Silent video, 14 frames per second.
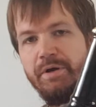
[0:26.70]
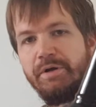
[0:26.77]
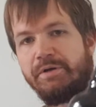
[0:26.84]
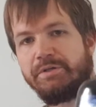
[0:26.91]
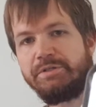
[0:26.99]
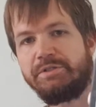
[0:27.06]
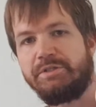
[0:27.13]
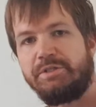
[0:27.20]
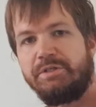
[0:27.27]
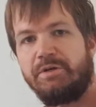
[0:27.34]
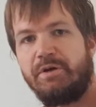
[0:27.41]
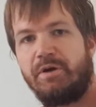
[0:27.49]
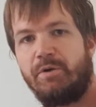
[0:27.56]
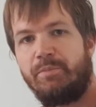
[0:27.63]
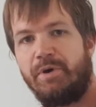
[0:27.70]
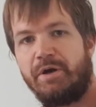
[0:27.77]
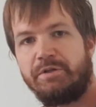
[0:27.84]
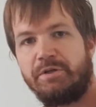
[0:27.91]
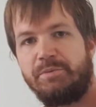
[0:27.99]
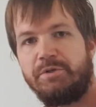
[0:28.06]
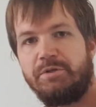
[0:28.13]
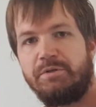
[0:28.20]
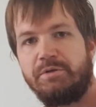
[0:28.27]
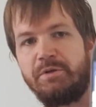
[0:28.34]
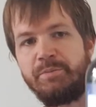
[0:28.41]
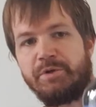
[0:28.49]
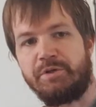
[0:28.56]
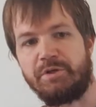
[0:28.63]
Here's the back label,
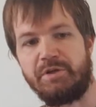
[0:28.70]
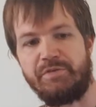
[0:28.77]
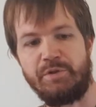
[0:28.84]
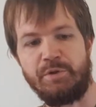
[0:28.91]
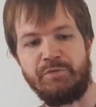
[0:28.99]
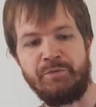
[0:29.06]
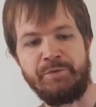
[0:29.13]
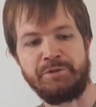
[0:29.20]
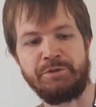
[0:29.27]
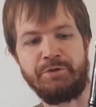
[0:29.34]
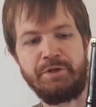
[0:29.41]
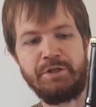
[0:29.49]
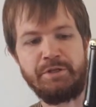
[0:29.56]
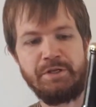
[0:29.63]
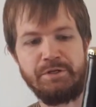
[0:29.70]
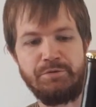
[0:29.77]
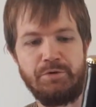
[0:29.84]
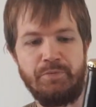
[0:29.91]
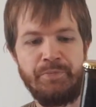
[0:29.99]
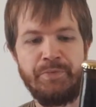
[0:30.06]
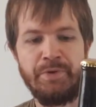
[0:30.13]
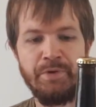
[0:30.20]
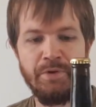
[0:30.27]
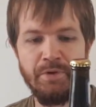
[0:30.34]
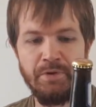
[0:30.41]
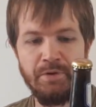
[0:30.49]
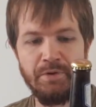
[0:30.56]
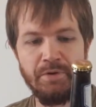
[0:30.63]
I'm going to give you the information on that later on.
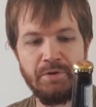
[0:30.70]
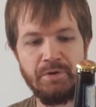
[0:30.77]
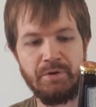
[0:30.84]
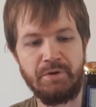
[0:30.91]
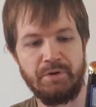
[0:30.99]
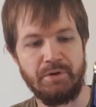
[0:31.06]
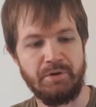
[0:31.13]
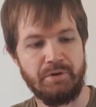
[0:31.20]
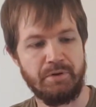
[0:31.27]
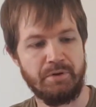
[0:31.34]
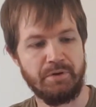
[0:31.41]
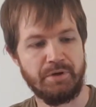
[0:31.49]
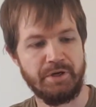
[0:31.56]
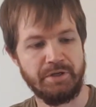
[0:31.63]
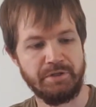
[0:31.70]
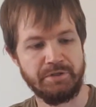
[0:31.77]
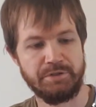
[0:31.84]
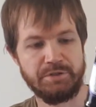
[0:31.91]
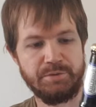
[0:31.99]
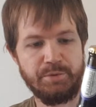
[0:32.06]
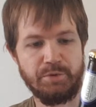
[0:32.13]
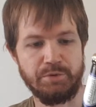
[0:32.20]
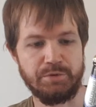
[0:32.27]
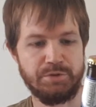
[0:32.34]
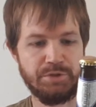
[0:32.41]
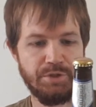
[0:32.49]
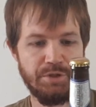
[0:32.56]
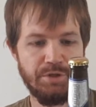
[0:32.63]
Reinheitsquote
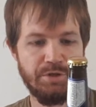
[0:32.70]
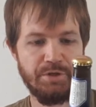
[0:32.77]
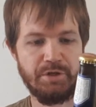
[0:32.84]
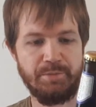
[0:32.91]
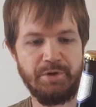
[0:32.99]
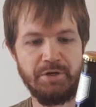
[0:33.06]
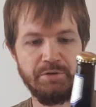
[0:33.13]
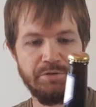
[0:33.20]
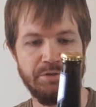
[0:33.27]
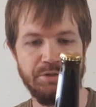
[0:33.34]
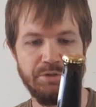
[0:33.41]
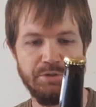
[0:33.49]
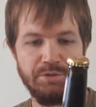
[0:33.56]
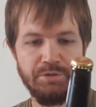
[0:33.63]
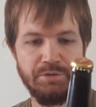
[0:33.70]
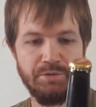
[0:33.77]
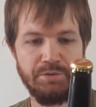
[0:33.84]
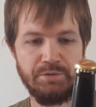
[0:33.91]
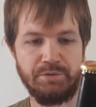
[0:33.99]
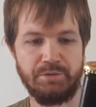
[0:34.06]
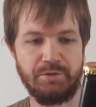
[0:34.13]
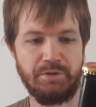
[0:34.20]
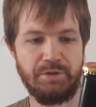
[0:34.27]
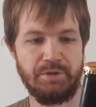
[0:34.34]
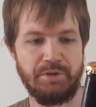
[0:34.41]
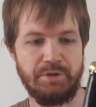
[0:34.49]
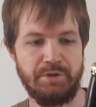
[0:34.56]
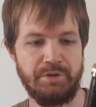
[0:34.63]
gebraut
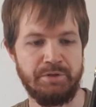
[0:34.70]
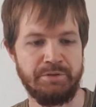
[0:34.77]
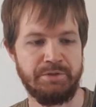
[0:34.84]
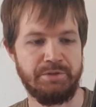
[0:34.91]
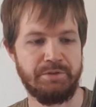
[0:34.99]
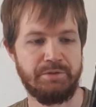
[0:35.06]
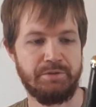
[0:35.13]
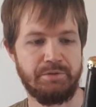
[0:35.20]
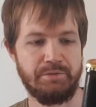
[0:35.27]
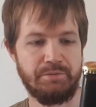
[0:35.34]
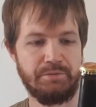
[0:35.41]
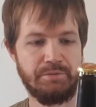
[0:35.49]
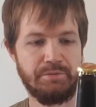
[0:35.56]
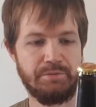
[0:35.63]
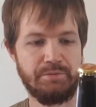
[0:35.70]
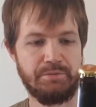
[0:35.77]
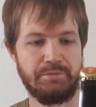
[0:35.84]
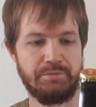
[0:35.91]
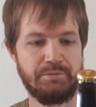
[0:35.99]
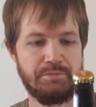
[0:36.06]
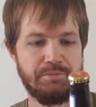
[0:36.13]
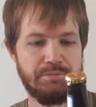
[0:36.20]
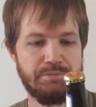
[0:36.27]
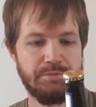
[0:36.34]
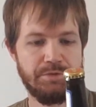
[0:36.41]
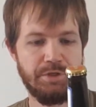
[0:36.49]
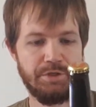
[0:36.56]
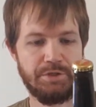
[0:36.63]

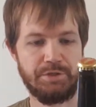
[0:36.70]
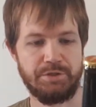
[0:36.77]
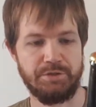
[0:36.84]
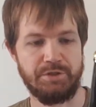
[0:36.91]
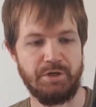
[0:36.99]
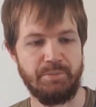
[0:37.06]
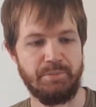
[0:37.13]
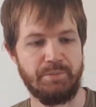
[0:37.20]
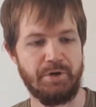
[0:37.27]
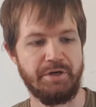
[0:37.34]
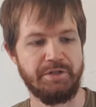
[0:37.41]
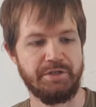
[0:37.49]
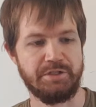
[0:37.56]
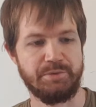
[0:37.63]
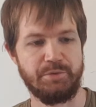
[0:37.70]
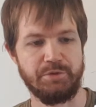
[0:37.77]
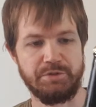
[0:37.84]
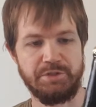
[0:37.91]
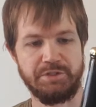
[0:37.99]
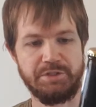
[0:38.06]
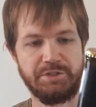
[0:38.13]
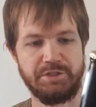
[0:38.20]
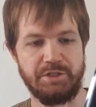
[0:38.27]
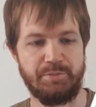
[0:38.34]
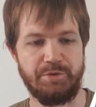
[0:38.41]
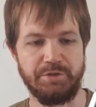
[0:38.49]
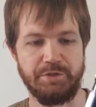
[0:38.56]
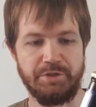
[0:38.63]
nach dem Reinheitsquote, does it say
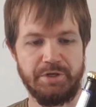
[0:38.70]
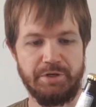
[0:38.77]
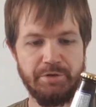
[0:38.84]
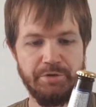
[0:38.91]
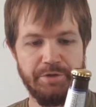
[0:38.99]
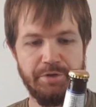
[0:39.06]
printed here